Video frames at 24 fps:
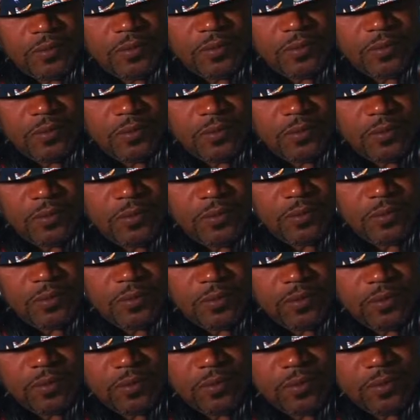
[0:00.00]

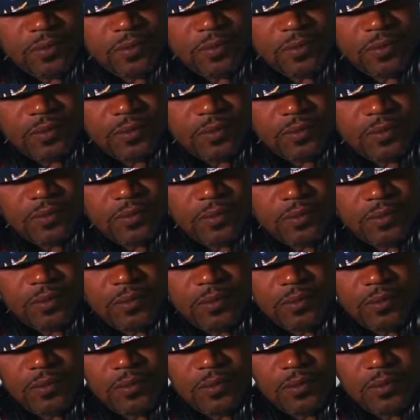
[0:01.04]

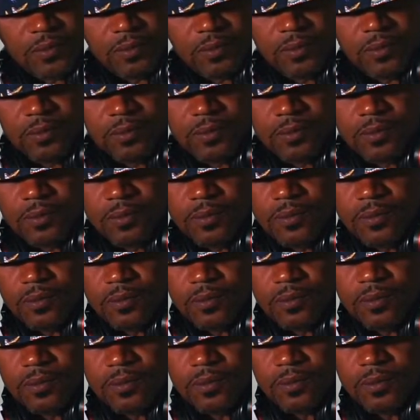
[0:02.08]

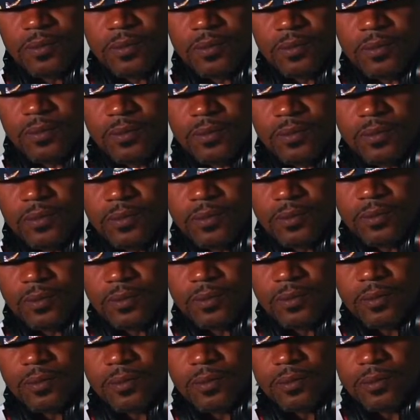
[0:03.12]

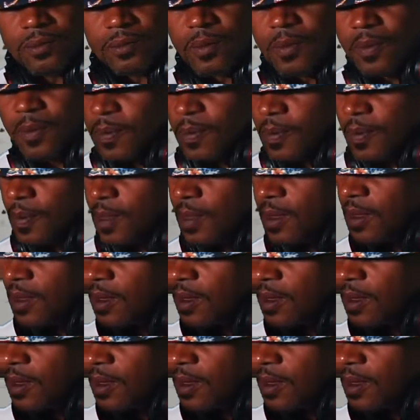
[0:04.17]
This person isn't speaking.